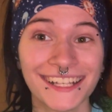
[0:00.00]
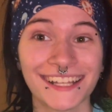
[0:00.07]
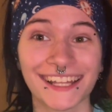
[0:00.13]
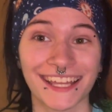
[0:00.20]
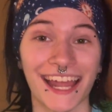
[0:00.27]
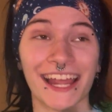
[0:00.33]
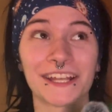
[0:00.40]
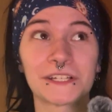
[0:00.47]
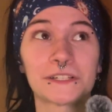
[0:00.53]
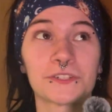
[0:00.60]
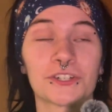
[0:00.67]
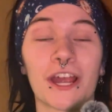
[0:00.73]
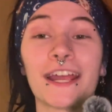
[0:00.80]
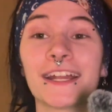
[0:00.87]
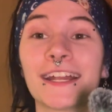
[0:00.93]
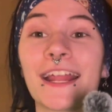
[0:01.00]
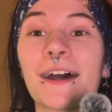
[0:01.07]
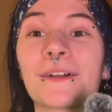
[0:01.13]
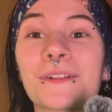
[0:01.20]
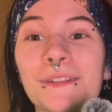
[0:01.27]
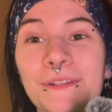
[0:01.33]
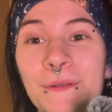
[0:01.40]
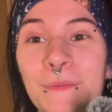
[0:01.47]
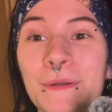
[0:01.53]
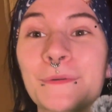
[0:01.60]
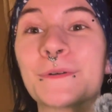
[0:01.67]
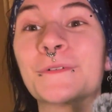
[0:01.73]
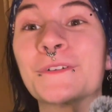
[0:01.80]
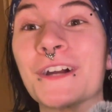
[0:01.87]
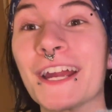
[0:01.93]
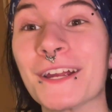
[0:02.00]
Like I tried it out a little bit before